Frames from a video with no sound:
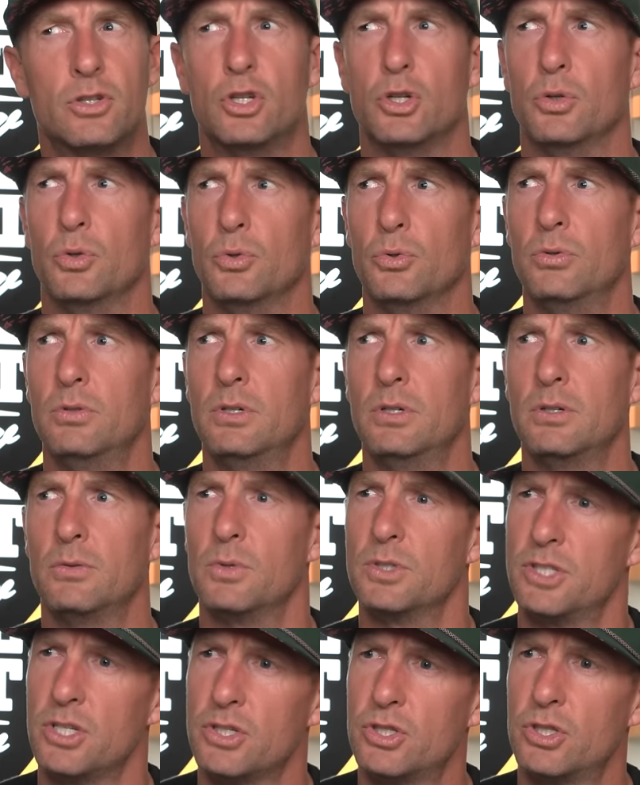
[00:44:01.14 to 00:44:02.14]
Two.
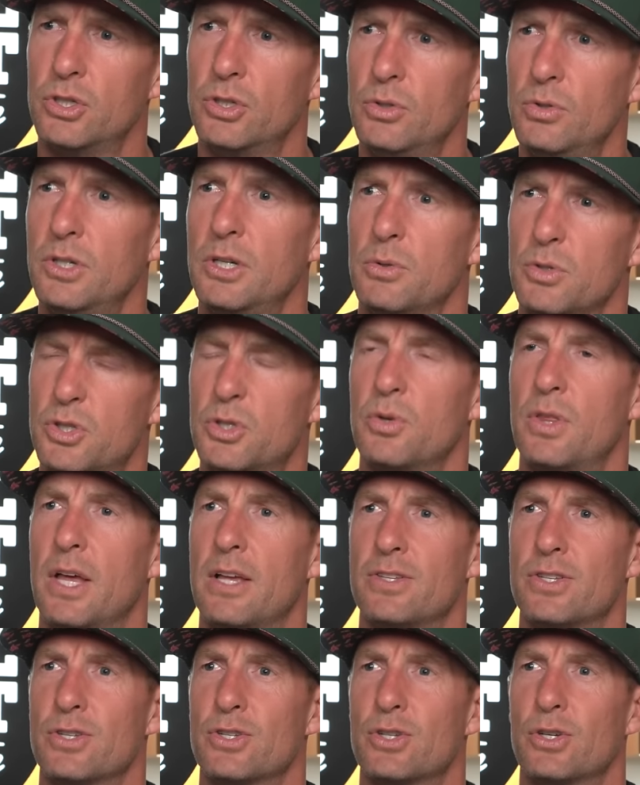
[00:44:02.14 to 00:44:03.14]
Was it two? It was
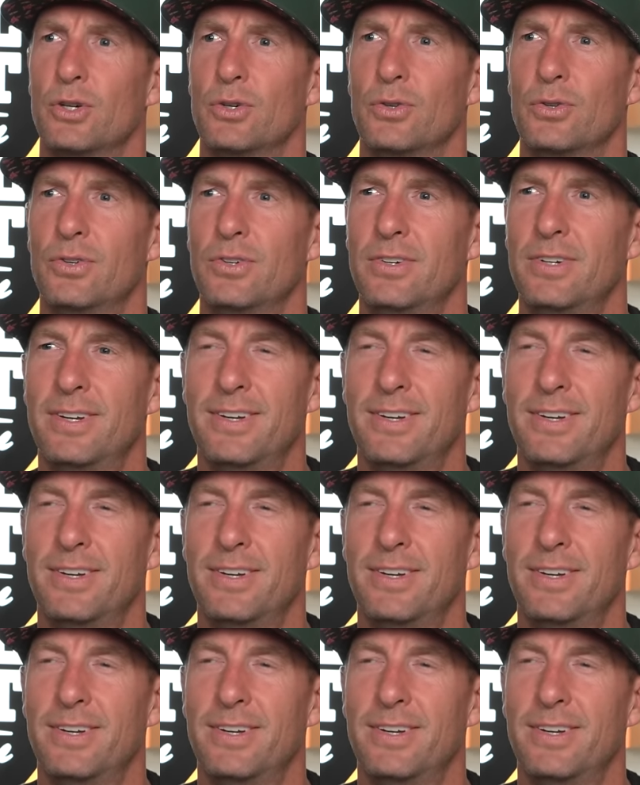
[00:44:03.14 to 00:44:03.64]
2002.